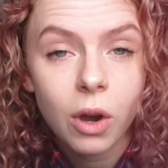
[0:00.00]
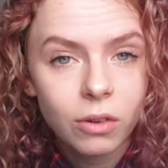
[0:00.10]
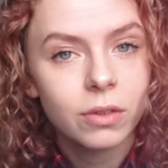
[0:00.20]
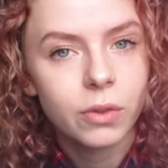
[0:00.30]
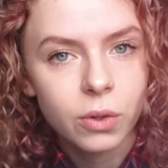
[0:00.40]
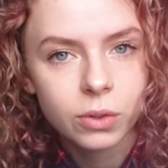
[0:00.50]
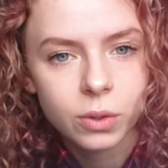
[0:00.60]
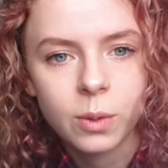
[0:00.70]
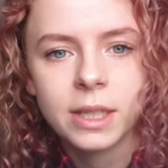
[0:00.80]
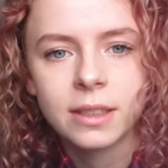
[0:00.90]
are of course
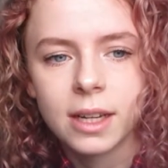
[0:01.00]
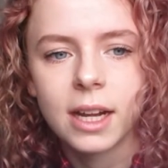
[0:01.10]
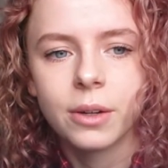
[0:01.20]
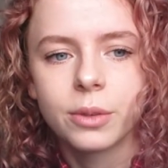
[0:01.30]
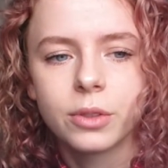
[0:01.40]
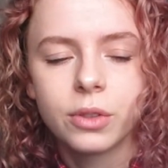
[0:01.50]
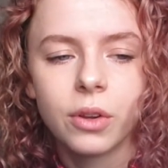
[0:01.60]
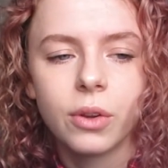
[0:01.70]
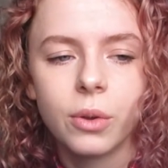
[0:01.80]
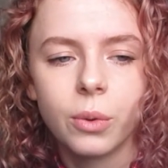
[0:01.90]
always allowed
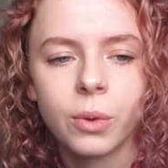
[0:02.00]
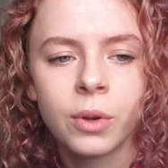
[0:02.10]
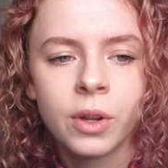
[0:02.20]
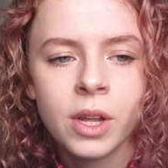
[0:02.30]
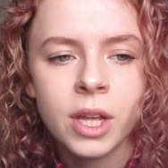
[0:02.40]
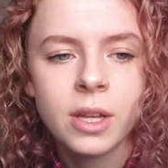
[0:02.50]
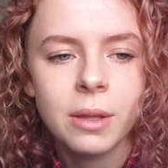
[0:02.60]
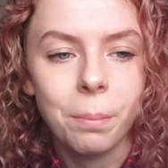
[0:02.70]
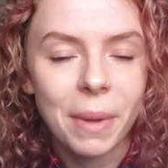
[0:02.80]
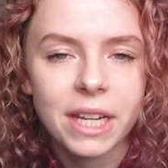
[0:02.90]
to
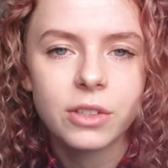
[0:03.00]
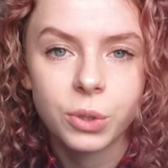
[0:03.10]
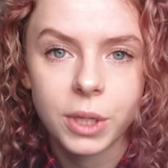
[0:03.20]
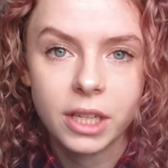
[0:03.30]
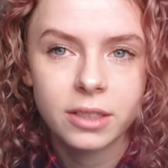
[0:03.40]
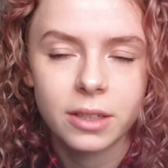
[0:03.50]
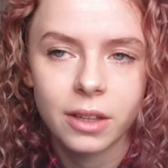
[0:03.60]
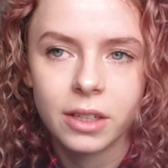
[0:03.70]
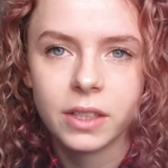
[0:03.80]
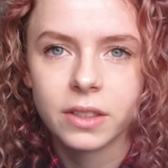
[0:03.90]
make tweaks to
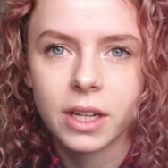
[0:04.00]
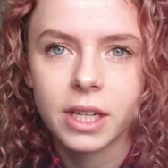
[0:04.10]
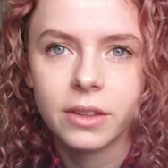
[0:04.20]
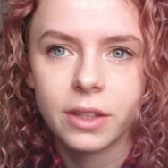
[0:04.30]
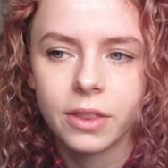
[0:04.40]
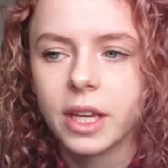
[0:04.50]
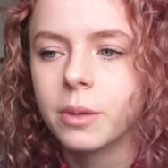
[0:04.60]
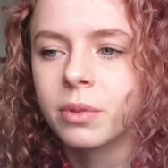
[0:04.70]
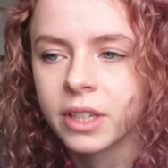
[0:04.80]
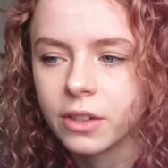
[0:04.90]
the design that they
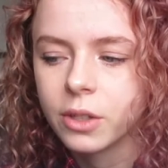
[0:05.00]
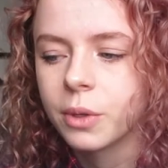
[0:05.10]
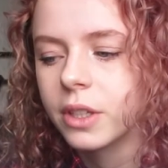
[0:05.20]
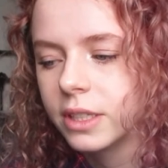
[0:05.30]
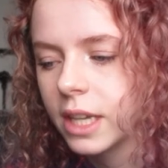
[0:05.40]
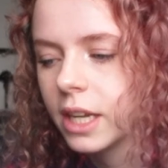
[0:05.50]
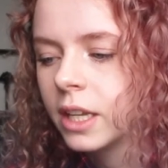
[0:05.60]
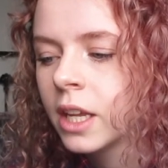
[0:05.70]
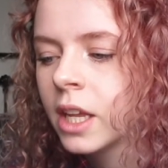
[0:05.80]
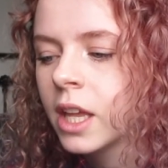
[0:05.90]
present you on the day
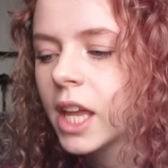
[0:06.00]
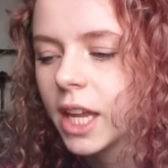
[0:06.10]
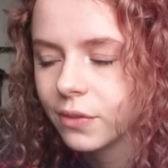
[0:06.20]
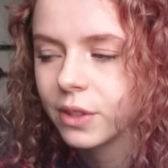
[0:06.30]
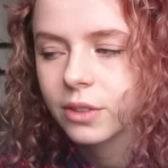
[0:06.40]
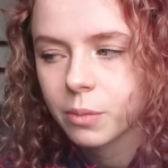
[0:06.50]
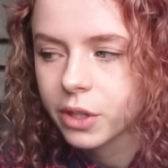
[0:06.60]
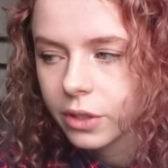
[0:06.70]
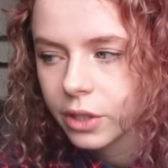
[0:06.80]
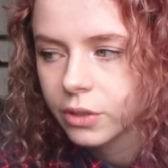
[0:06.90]
if there's
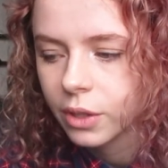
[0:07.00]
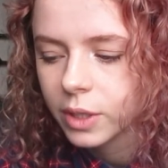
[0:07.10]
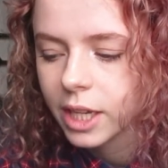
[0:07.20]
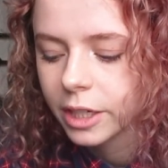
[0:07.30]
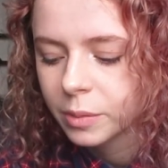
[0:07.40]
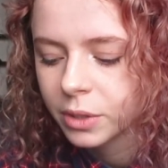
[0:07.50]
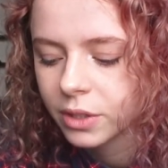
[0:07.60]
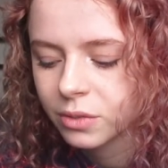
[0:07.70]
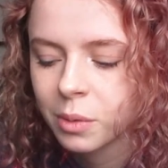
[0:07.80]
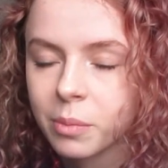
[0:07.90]
something that you don't like
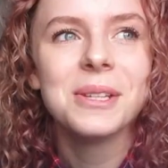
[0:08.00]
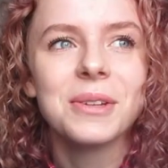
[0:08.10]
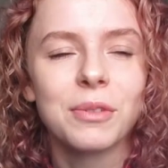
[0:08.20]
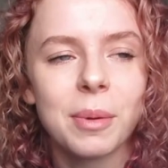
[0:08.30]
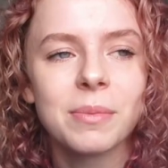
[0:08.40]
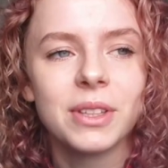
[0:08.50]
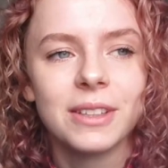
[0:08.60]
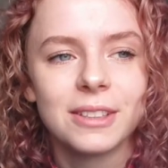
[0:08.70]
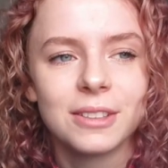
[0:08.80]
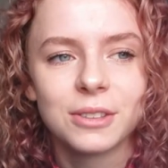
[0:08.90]
because remember remember that
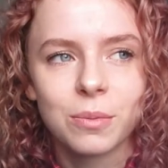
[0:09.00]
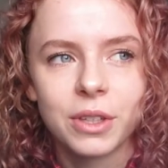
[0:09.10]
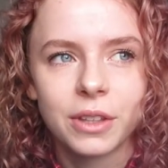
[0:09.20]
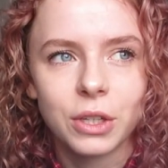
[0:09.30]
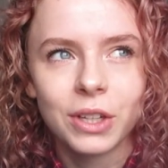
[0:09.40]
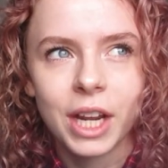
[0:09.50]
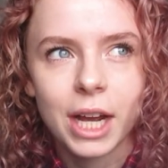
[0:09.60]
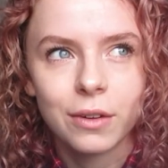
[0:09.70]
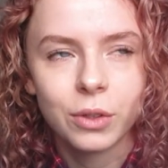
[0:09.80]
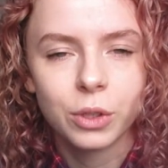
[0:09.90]
this is something that you're going to
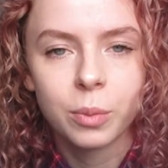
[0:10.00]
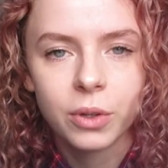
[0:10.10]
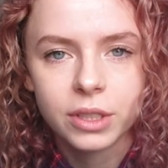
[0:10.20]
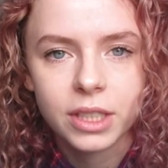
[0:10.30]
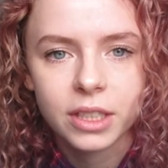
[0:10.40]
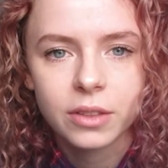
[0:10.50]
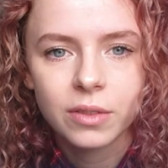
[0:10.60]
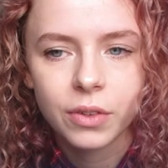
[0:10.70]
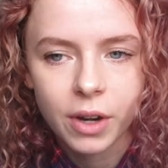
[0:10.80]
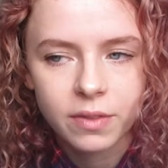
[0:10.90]
have on your body
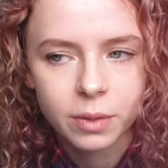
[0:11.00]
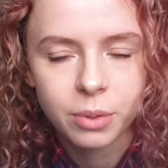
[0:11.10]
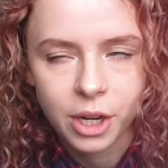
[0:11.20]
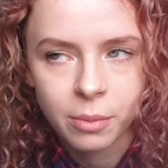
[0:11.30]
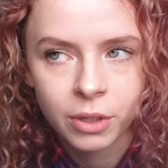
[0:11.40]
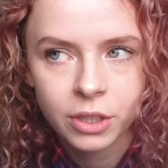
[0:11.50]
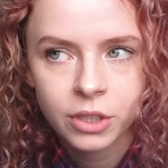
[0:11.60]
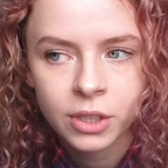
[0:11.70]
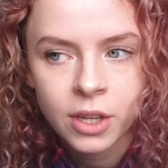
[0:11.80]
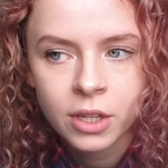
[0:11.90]
forever pretty
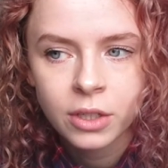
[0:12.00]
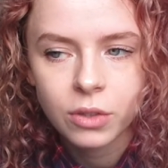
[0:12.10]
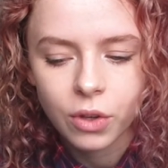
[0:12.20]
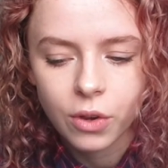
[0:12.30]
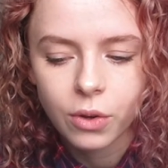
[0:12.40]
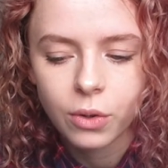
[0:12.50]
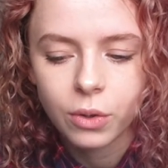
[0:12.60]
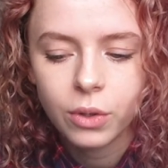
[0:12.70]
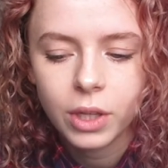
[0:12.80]
much so